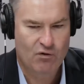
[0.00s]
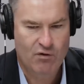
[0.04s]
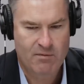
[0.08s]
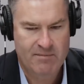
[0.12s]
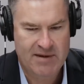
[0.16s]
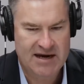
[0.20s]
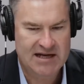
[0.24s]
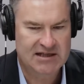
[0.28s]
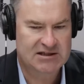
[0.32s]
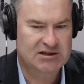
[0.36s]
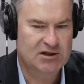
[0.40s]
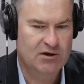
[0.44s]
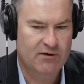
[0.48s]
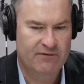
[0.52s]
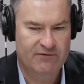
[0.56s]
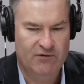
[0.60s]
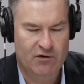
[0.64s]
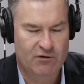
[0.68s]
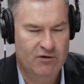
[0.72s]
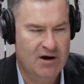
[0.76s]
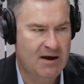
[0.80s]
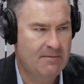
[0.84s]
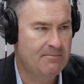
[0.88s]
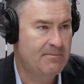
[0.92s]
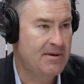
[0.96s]
you're a minister, if
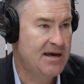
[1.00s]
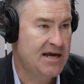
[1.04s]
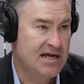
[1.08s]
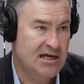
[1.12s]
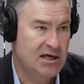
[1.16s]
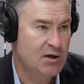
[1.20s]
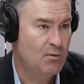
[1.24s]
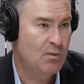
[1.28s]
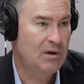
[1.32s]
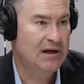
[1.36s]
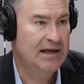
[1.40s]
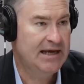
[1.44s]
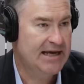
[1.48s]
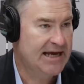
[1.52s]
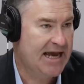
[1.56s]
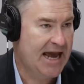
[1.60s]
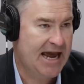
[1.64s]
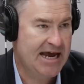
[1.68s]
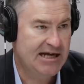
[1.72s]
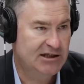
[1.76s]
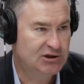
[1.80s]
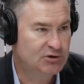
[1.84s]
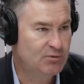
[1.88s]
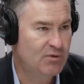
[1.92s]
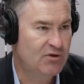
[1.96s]
you're an MP, you will
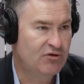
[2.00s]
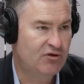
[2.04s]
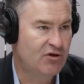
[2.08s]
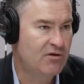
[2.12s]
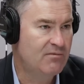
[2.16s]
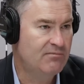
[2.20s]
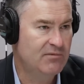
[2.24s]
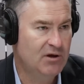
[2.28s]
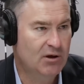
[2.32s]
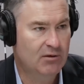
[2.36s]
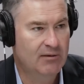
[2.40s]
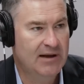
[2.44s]
engage with them.